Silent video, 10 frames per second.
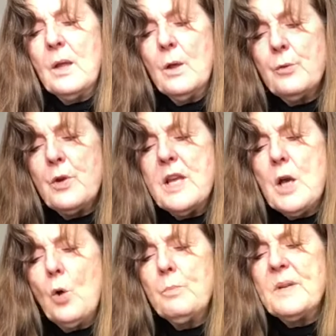3
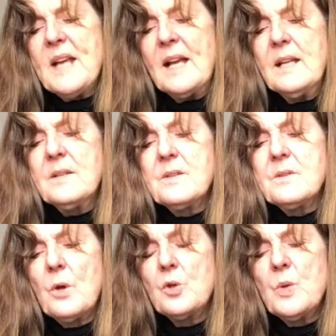gold
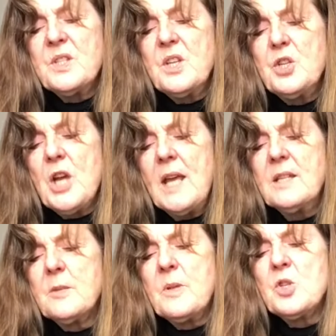medallions on twisted
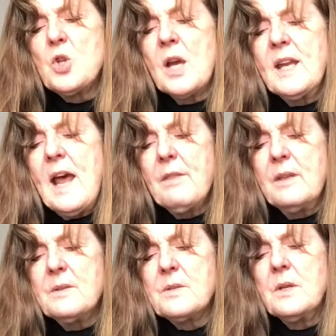chains had been struck in
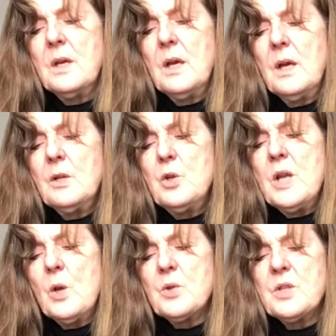Athens, to
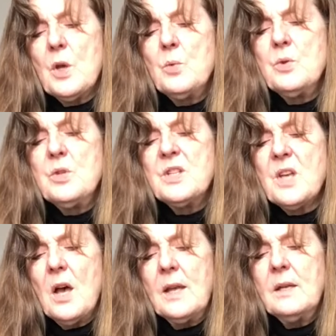Nikos' own
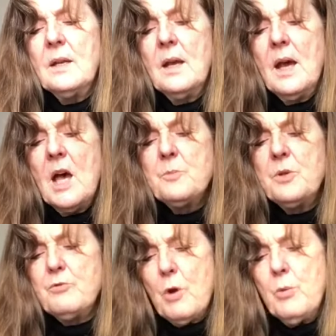design, as
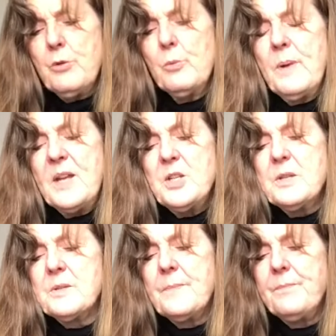betrothal
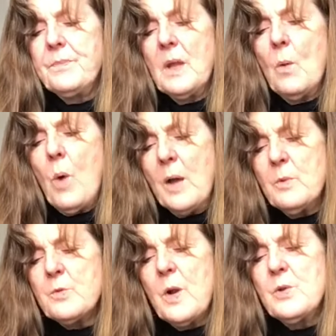pledges. 1
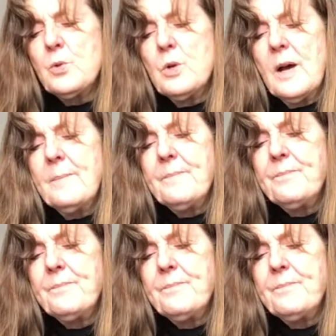was for Andrula,